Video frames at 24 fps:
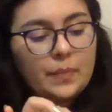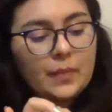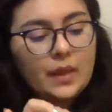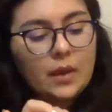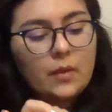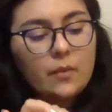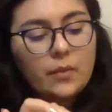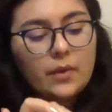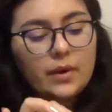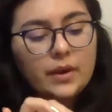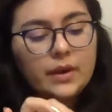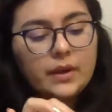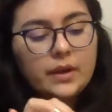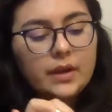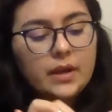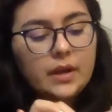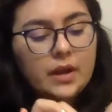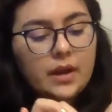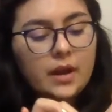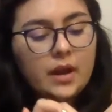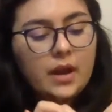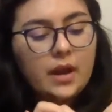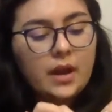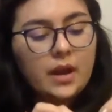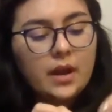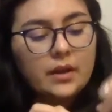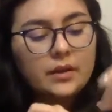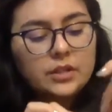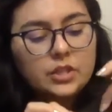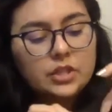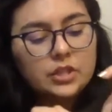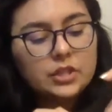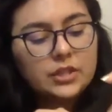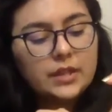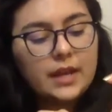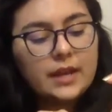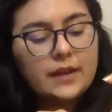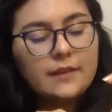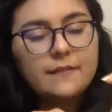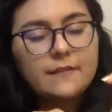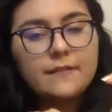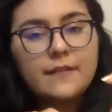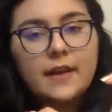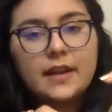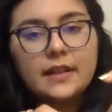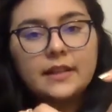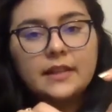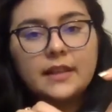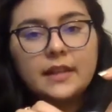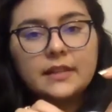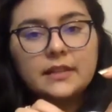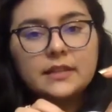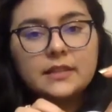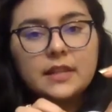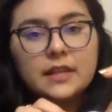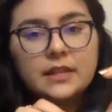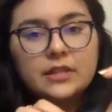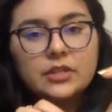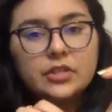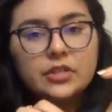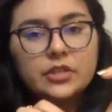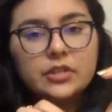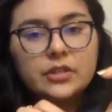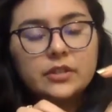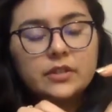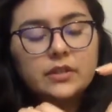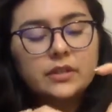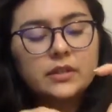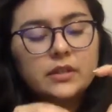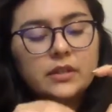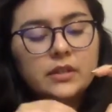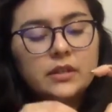And we're gonna just kind of find that center